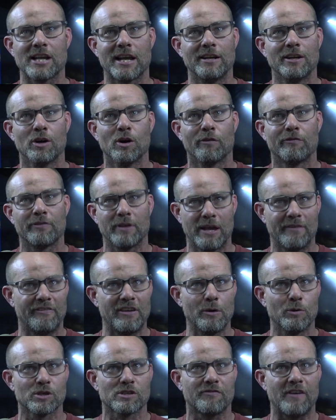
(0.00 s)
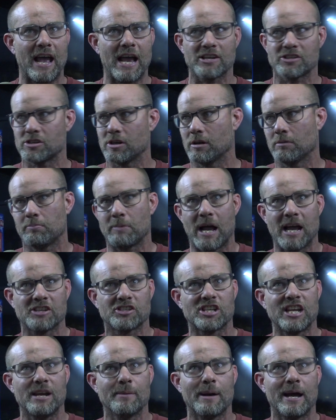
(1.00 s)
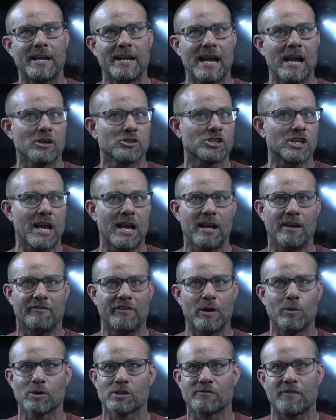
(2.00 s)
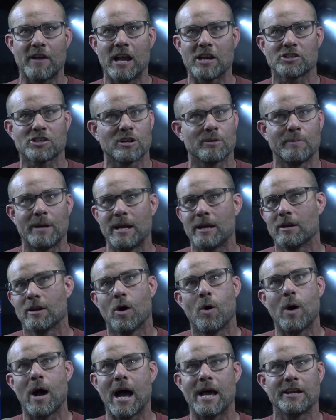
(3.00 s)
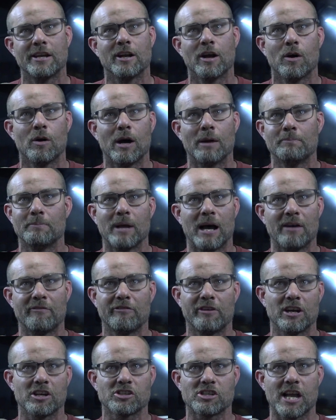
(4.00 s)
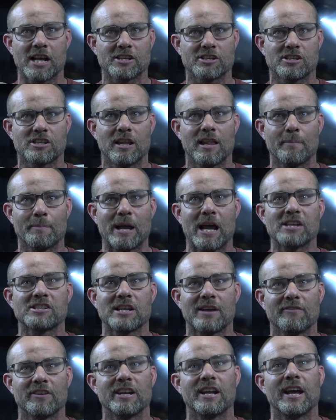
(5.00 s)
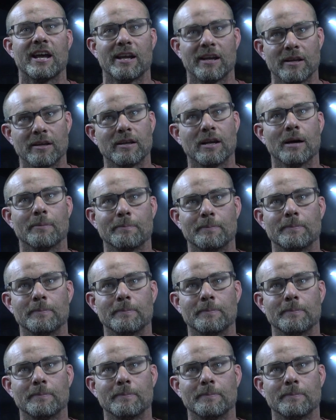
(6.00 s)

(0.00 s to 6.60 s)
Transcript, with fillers: I know if, if he was faster, I seen him on the outside. If he was faster than me, go on. You know, I, I'll finish second yeah, to them guys every day. every right? day. Yep.